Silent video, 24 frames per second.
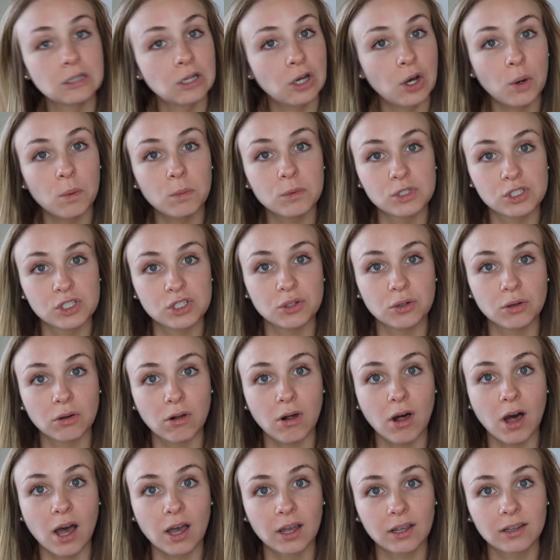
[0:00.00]
almost 2
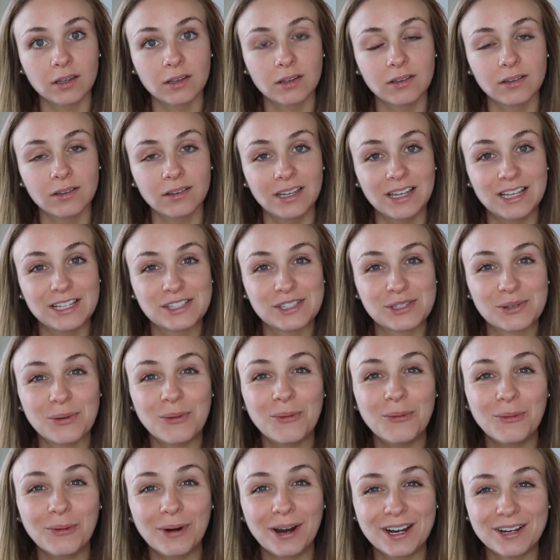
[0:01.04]
o'clock. It's
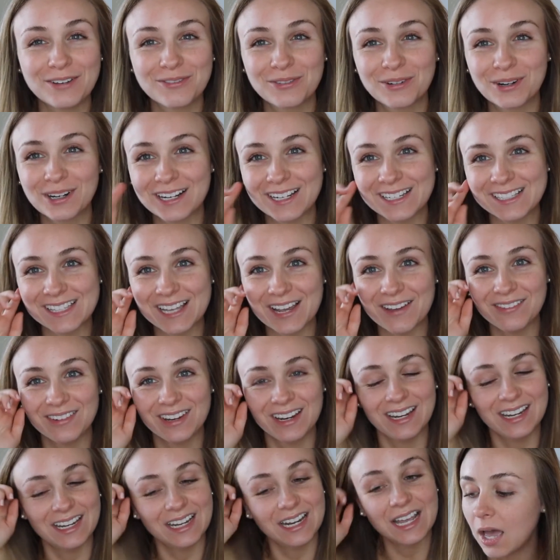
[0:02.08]

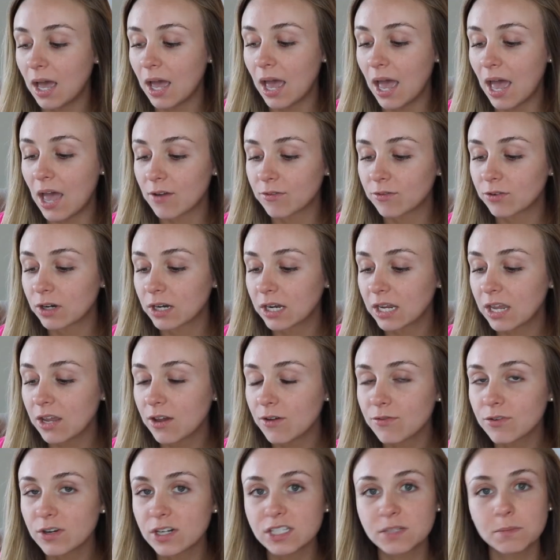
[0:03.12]
1:47. Every
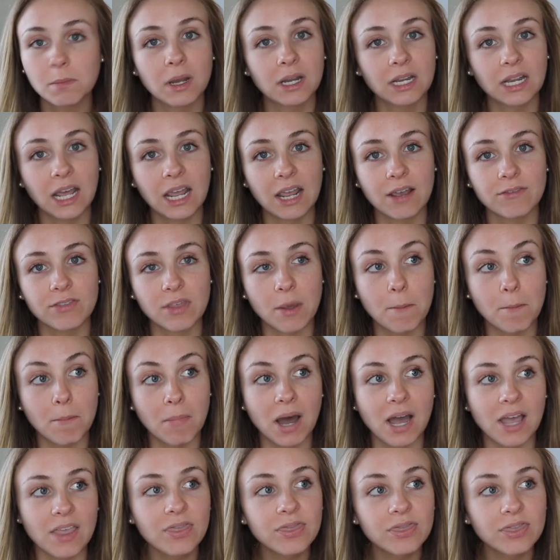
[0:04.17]
first Monday of the
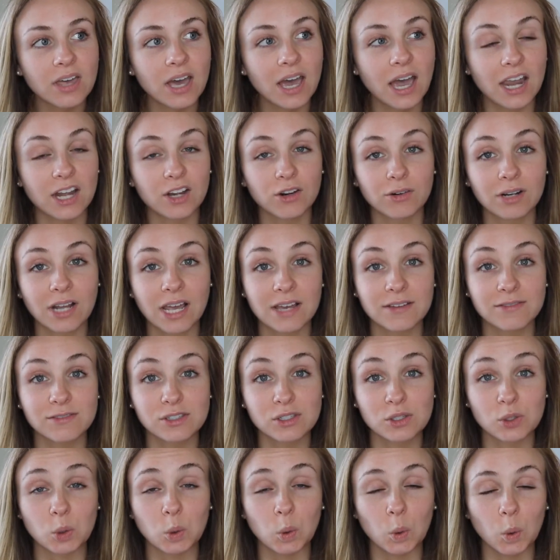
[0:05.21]
month I don't have
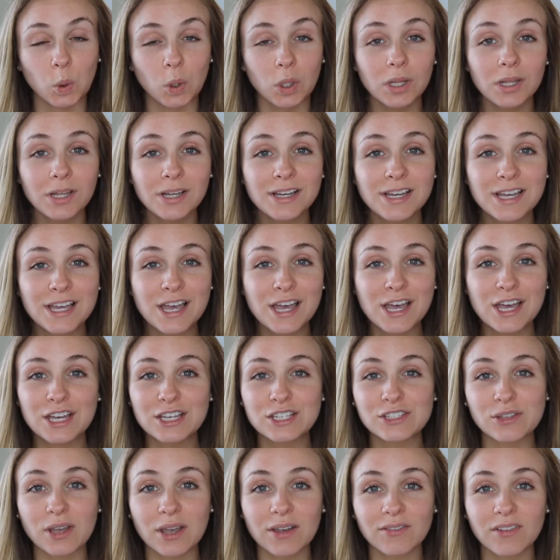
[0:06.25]
school,
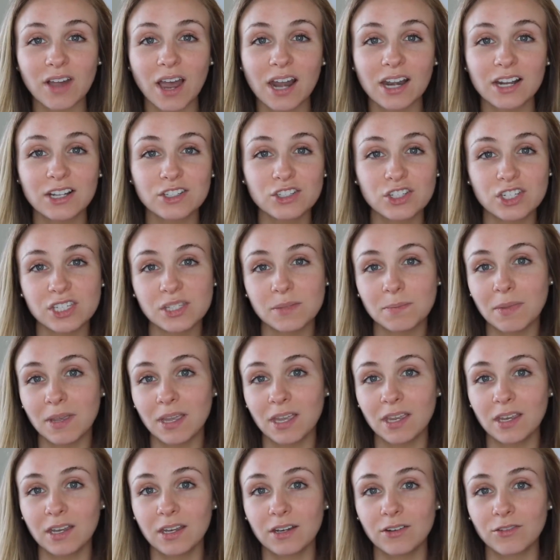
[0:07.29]
so I've kind of just
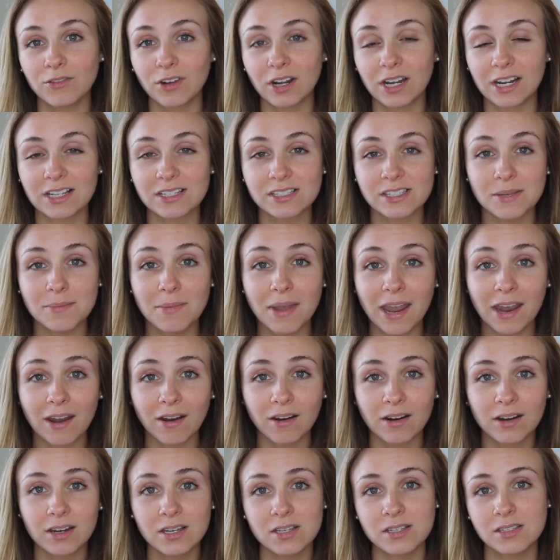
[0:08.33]
been running some
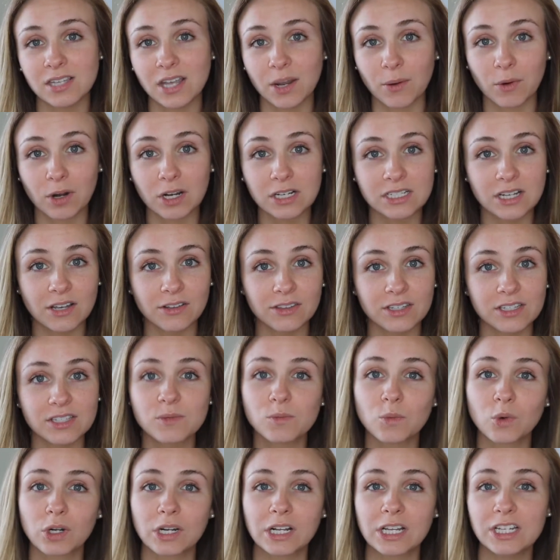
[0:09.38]
errands. I worked out this
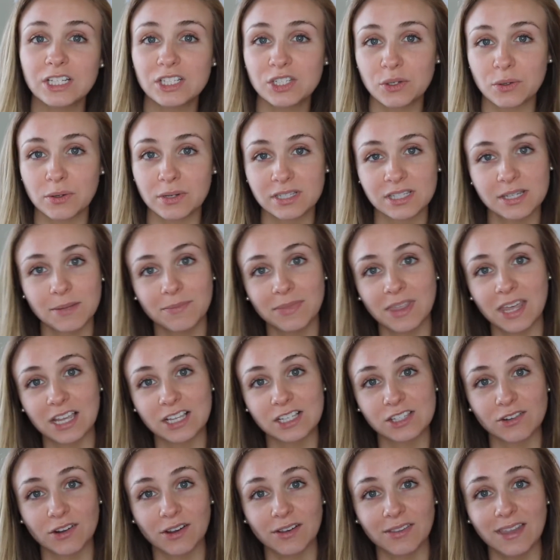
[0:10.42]
morning, doing some
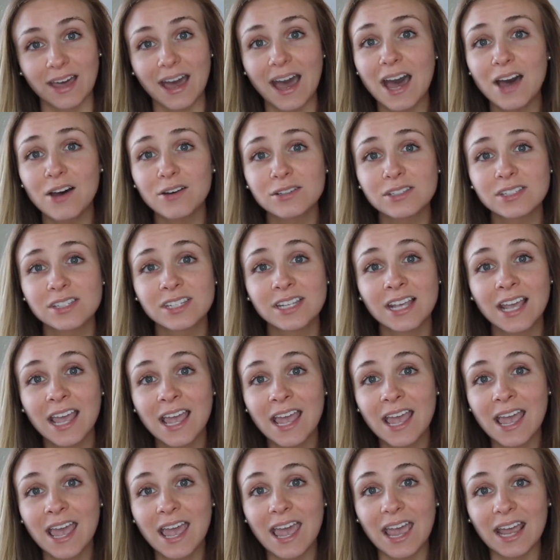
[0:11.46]
things around the house,
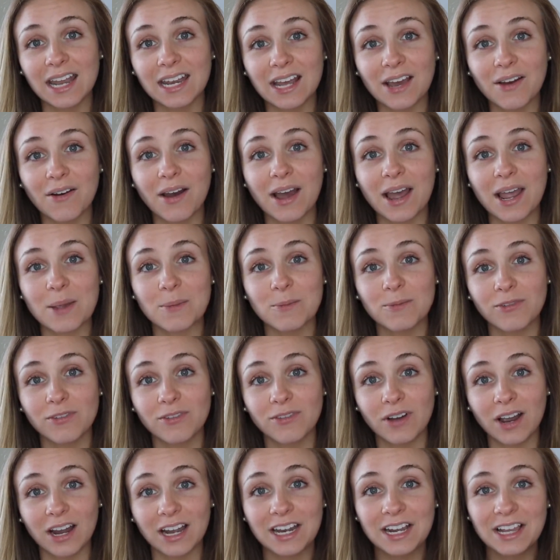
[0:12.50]
and now I'm
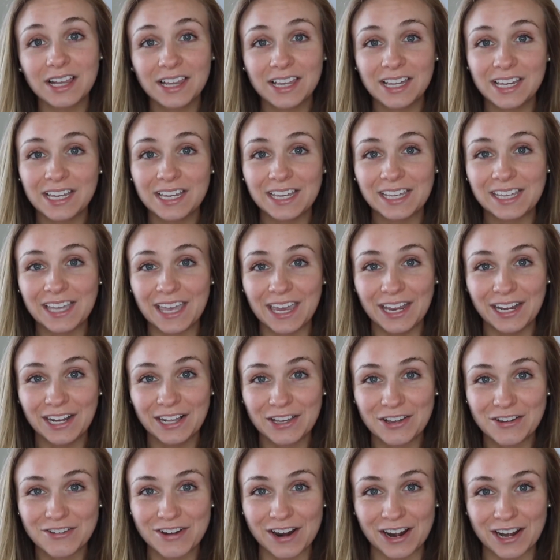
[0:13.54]
finally
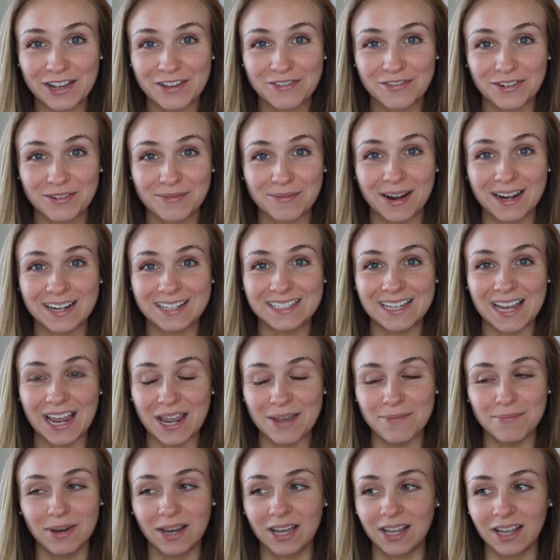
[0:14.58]
getting ready for my
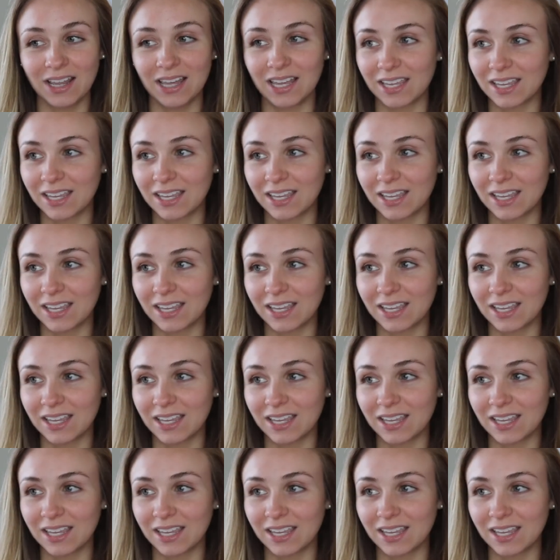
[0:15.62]
day. But